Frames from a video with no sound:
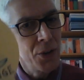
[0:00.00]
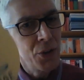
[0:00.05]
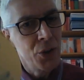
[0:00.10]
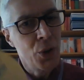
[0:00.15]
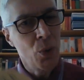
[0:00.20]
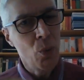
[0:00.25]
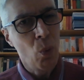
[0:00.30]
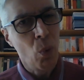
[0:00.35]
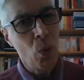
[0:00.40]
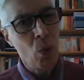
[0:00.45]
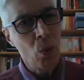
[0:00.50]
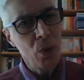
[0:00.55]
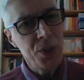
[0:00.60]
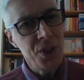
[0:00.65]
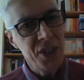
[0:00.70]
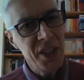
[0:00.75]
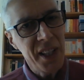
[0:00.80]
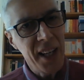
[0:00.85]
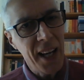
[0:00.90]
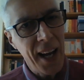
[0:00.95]

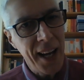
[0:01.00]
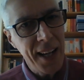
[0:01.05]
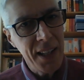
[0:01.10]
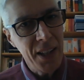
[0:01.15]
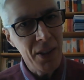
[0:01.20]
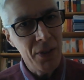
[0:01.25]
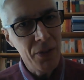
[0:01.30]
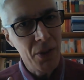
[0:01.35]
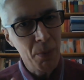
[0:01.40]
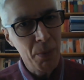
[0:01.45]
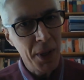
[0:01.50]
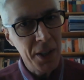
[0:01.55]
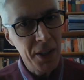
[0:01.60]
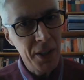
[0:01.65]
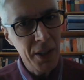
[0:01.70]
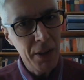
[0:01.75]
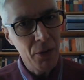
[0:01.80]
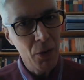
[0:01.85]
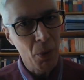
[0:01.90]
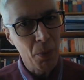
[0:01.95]
Towards the end of the
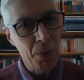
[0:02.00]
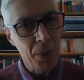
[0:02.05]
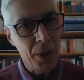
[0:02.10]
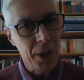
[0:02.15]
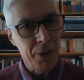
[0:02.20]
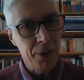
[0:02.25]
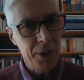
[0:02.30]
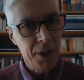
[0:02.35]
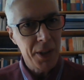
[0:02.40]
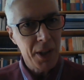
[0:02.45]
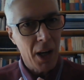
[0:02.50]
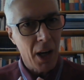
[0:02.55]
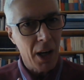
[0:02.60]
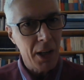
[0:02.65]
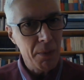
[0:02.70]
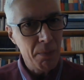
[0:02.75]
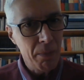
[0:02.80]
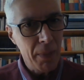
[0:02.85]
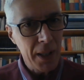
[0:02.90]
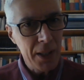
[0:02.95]
medieval period,
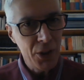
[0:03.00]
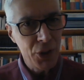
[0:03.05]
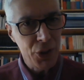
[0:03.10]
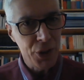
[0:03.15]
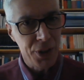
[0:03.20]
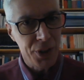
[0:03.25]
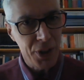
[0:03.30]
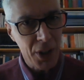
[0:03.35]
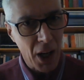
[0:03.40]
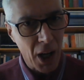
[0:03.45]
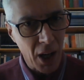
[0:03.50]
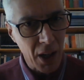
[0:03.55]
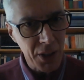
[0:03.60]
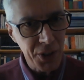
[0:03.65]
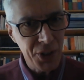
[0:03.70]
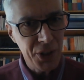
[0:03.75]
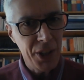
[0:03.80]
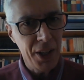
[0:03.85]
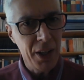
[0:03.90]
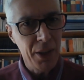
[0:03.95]
I mentioned
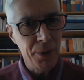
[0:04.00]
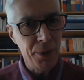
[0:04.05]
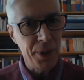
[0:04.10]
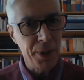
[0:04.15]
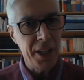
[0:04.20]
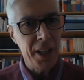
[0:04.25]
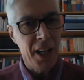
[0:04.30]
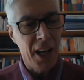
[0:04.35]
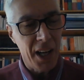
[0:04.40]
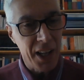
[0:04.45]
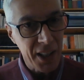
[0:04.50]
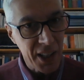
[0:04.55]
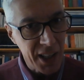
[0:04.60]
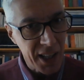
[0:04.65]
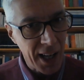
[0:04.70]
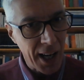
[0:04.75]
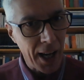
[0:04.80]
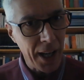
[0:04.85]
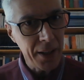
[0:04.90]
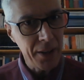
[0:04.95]
artillery and
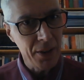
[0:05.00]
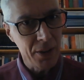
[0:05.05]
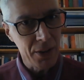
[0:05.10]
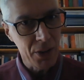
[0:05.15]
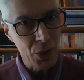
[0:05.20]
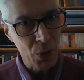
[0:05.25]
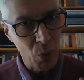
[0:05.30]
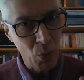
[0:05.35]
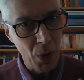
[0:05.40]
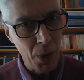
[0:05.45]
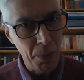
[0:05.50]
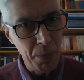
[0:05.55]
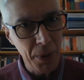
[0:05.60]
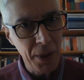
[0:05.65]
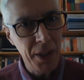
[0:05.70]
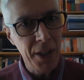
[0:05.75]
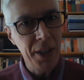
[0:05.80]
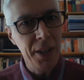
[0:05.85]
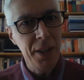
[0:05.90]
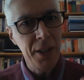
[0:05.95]
cannons were
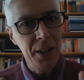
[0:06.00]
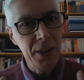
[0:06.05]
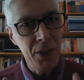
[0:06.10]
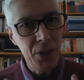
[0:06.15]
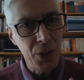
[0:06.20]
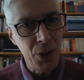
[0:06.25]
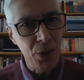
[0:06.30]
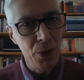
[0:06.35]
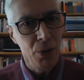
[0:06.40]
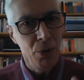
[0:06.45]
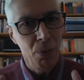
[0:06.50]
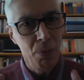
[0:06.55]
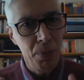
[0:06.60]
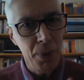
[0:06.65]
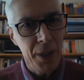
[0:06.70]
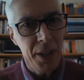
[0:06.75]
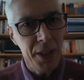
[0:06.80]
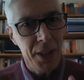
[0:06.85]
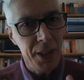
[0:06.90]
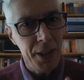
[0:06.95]
beginning to
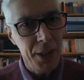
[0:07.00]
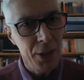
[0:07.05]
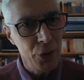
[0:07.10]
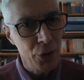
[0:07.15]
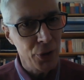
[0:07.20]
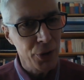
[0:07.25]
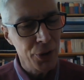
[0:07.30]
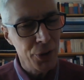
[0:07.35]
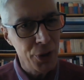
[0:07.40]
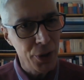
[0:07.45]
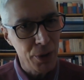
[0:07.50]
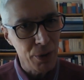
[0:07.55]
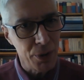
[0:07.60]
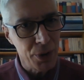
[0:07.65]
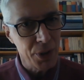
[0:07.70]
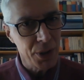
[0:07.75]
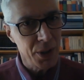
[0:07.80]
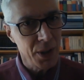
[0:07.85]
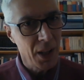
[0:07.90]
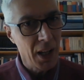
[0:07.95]
be
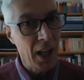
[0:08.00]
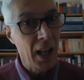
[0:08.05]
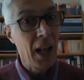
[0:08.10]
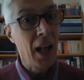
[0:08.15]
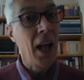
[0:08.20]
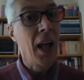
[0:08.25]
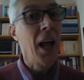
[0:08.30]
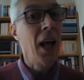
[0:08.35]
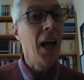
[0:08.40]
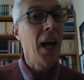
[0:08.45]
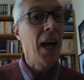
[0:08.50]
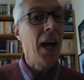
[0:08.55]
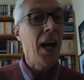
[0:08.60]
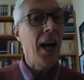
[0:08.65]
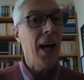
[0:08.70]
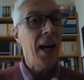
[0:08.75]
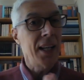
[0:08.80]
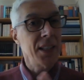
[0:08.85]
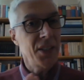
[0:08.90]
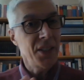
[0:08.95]
introduced.
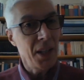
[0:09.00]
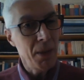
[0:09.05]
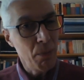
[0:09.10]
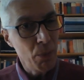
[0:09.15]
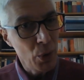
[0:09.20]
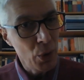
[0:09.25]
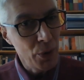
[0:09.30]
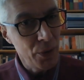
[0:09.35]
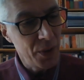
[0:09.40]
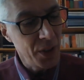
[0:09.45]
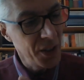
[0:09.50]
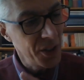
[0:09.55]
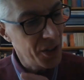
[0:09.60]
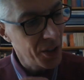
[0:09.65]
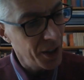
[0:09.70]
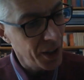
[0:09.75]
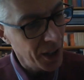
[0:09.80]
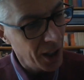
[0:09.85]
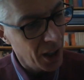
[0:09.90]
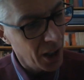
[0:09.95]
As they moved
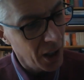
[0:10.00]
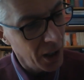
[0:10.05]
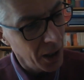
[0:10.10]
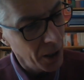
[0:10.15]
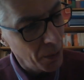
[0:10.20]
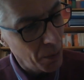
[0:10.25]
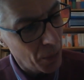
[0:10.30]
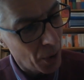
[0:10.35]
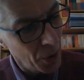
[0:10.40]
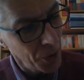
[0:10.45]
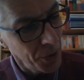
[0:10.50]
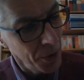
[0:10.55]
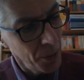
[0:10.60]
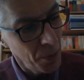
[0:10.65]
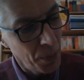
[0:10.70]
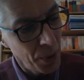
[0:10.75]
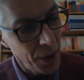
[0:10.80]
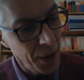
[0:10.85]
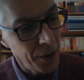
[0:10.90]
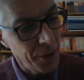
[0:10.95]
into the early
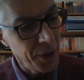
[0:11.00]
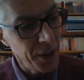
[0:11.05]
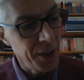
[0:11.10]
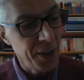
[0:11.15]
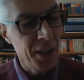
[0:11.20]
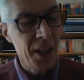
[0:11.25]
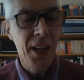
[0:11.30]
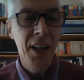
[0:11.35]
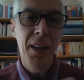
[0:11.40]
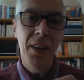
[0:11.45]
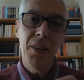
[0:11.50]
modern period,